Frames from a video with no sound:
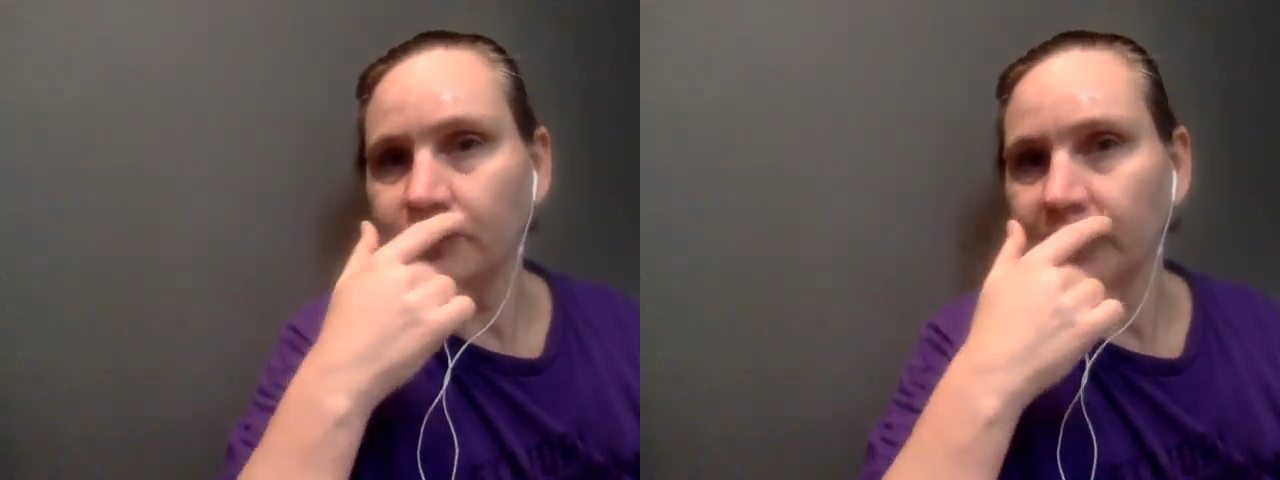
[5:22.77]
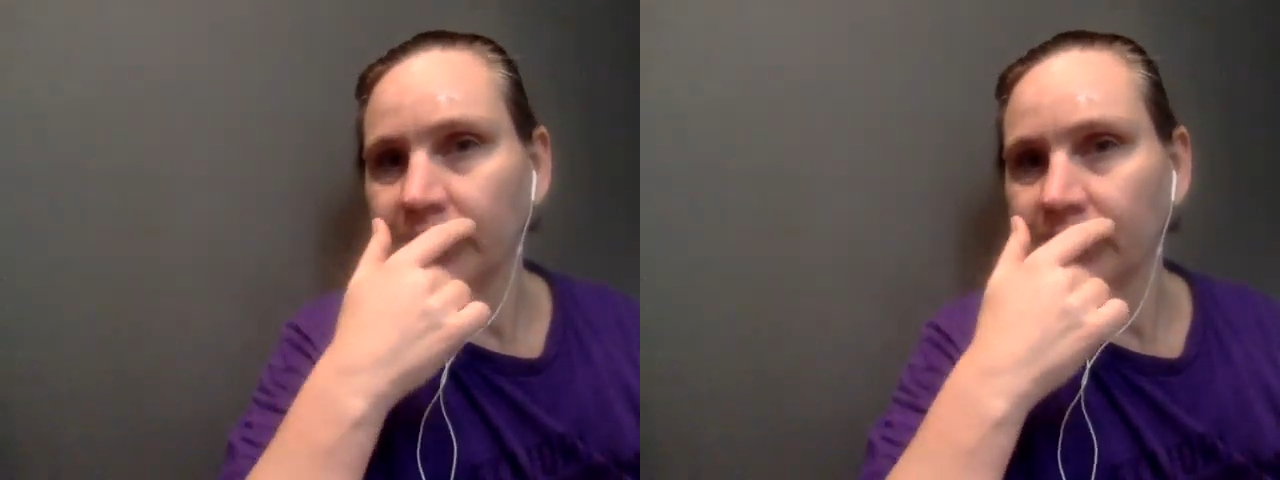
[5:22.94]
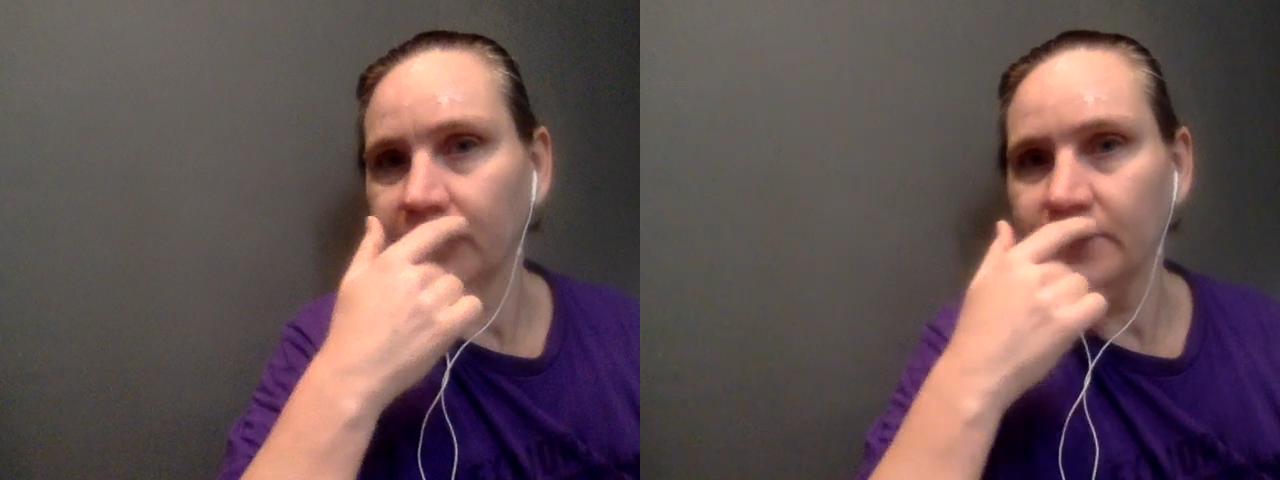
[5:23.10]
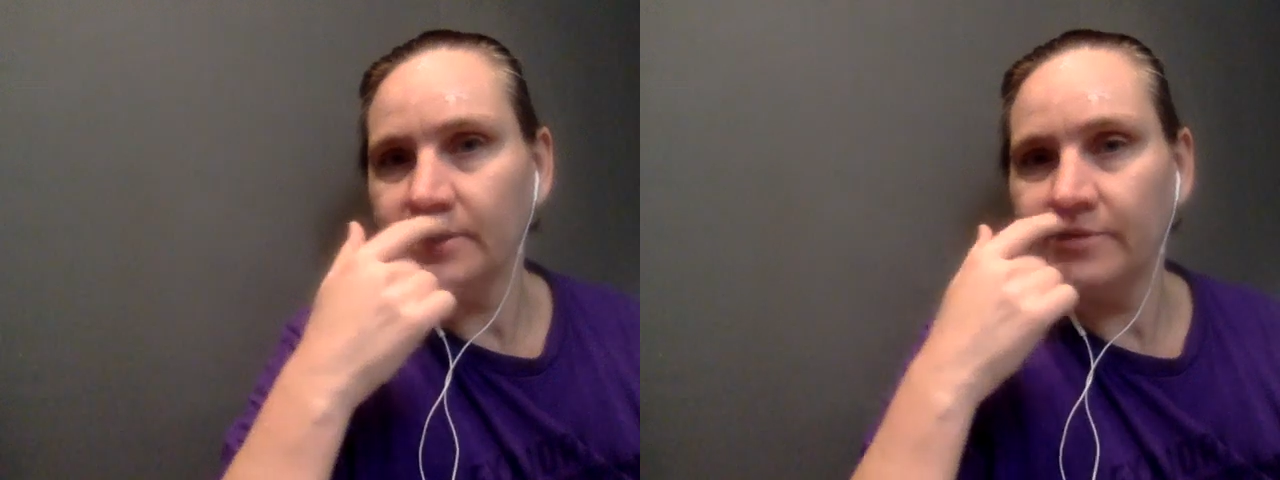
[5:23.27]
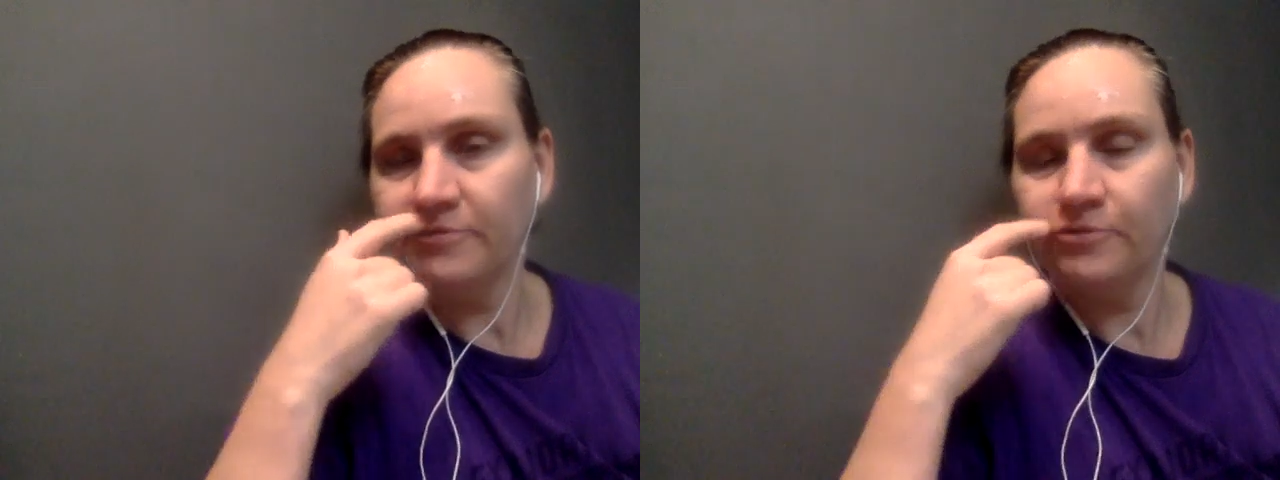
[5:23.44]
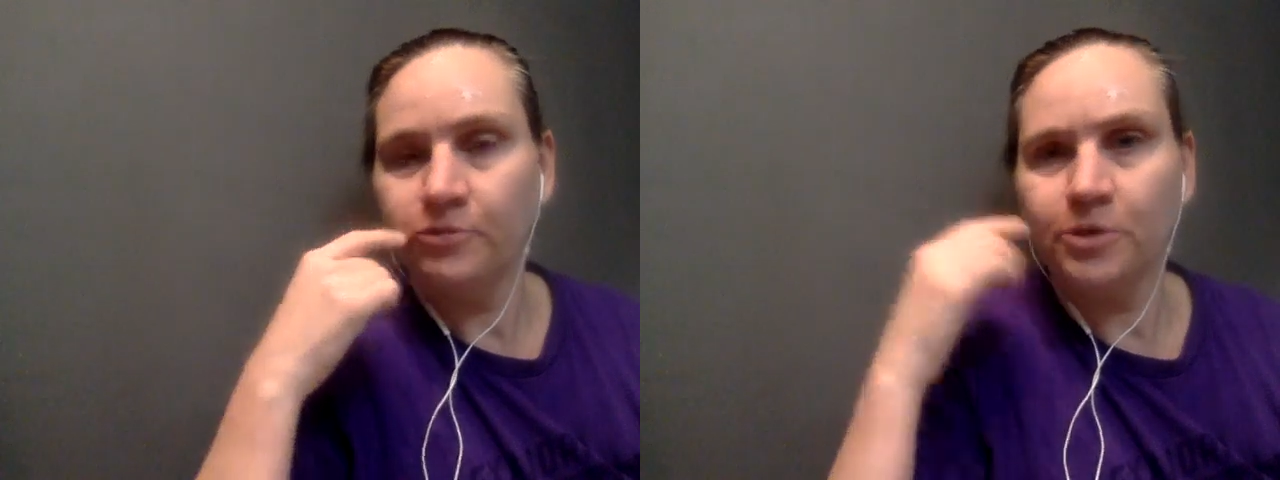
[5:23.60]
wrinkles
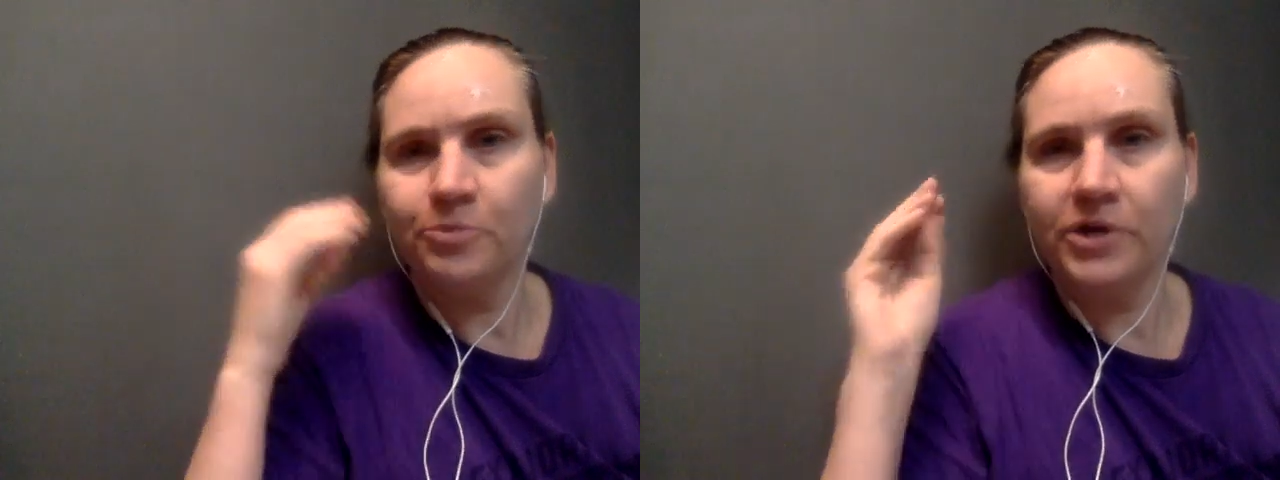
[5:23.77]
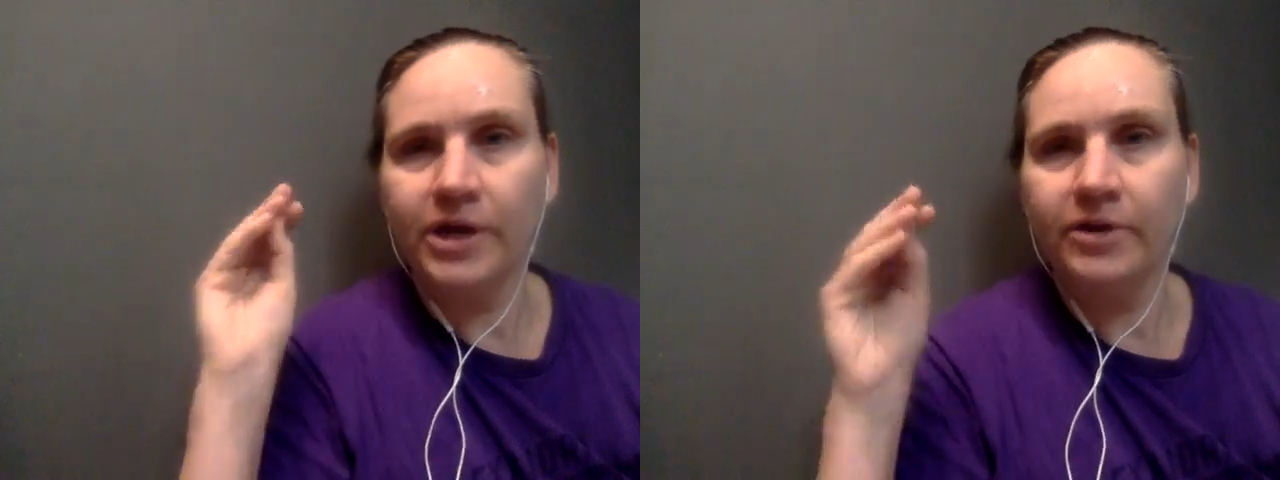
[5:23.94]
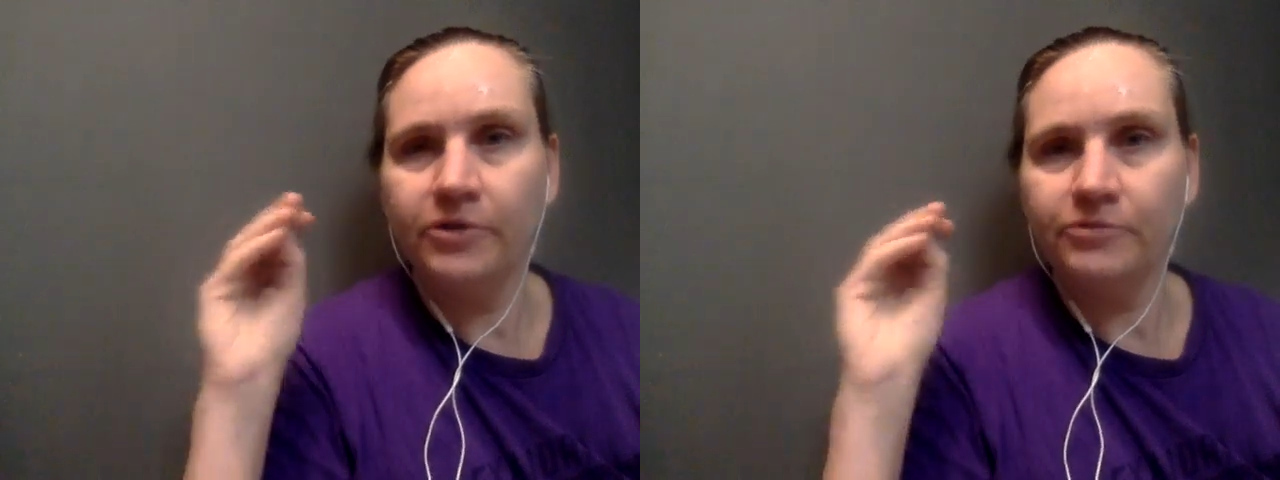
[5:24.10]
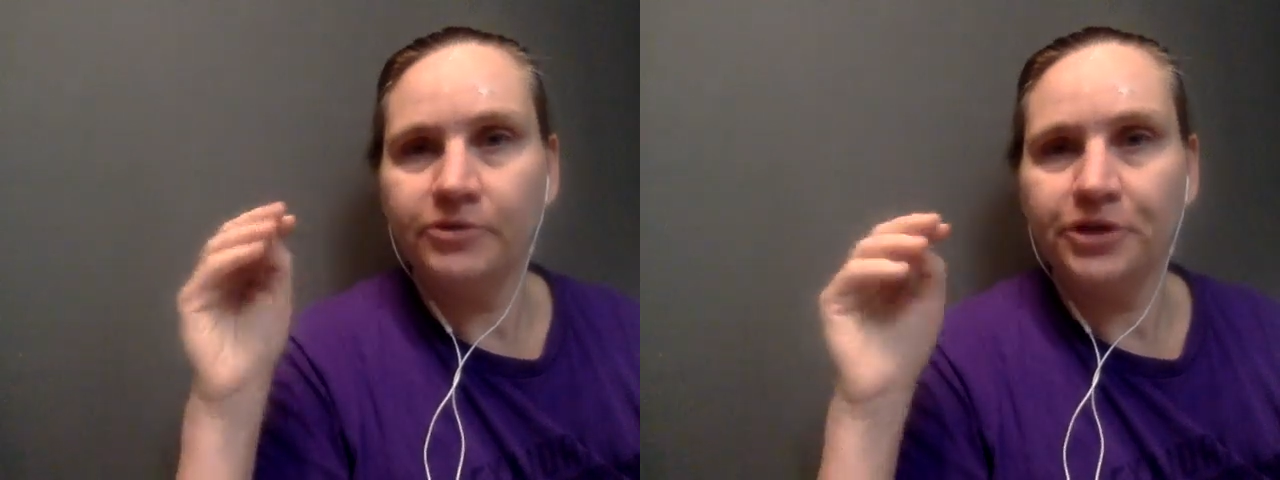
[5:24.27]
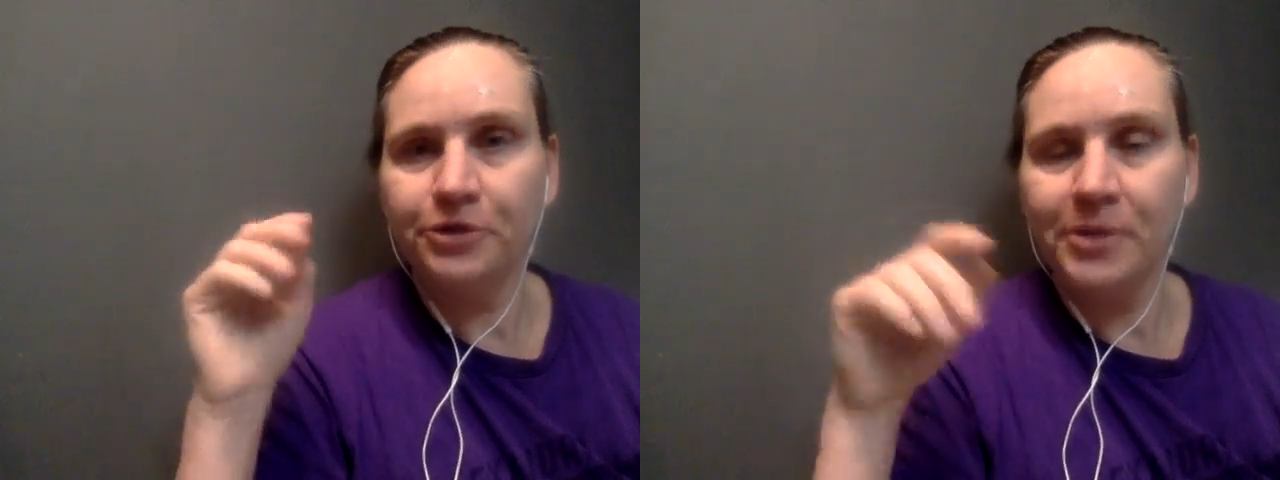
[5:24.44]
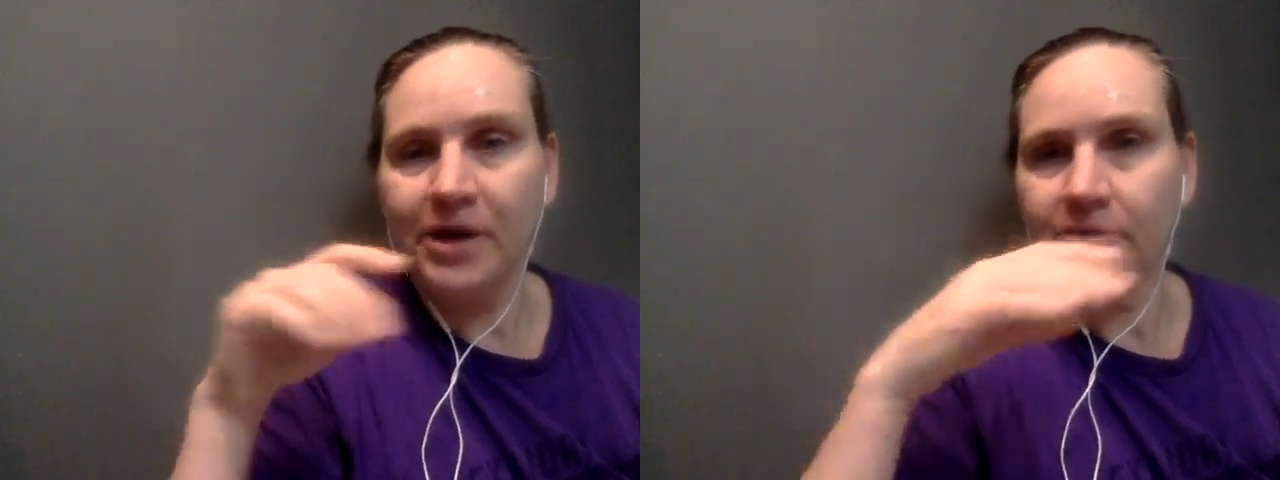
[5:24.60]
that form right over
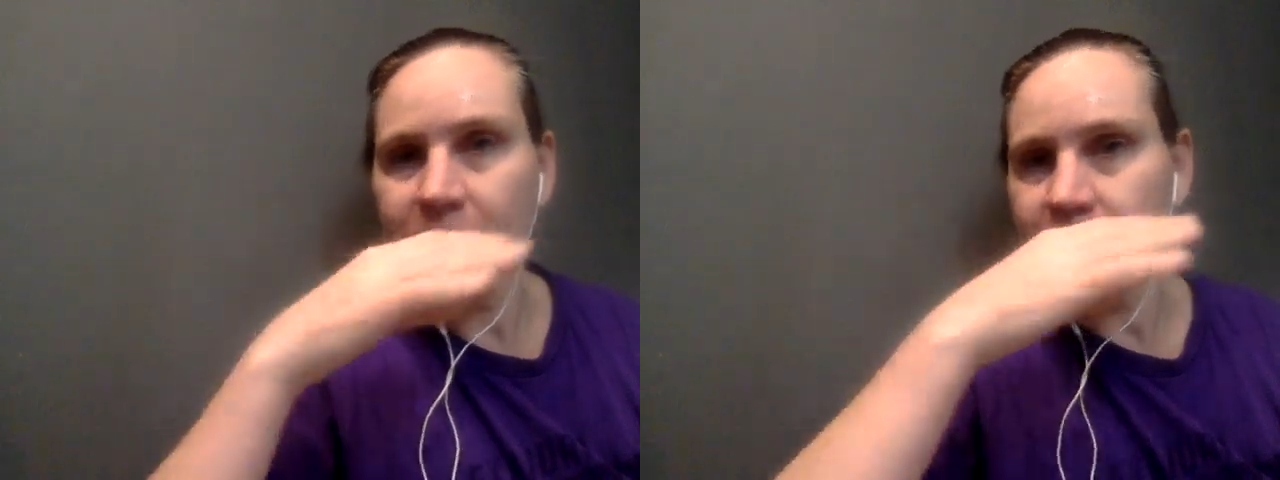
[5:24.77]
your mouth.